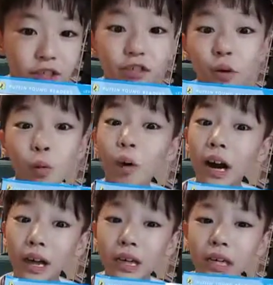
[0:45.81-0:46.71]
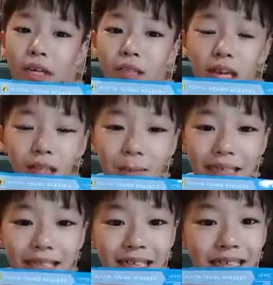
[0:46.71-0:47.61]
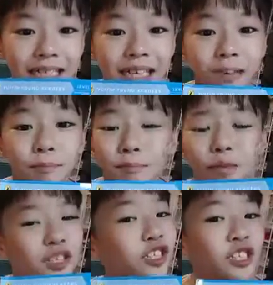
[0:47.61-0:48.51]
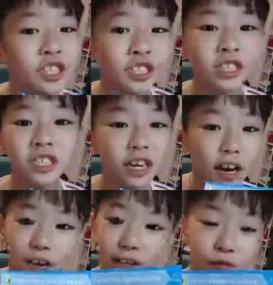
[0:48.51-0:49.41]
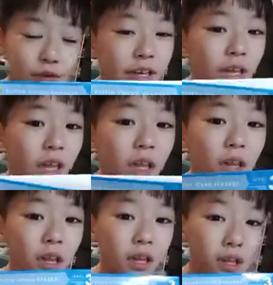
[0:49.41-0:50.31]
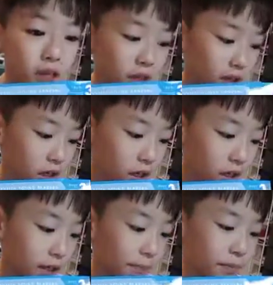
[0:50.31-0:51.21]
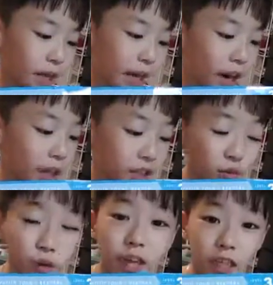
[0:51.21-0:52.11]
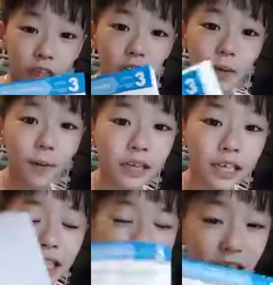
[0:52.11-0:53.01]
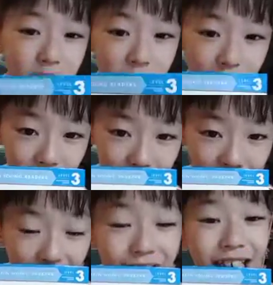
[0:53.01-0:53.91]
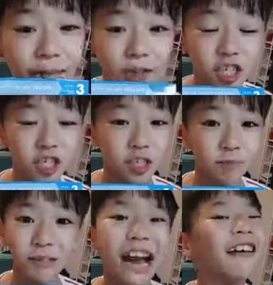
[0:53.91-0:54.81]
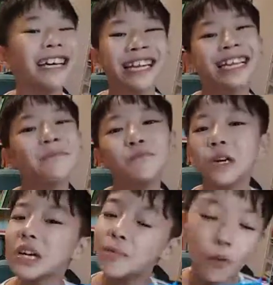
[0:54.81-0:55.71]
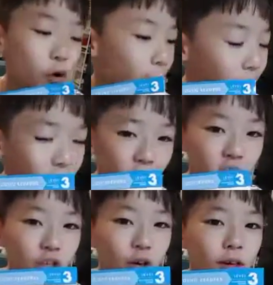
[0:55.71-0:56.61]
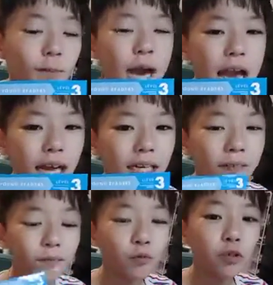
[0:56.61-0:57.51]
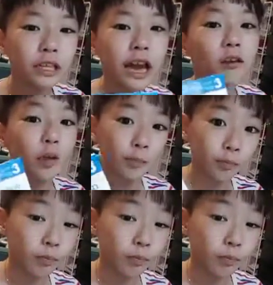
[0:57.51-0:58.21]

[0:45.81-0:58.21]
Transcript: Do you know why? That's because magicians aren't real. Yep, they aren't real. But he's like a magician. But how can he pour milk onto a cup and then pull it out?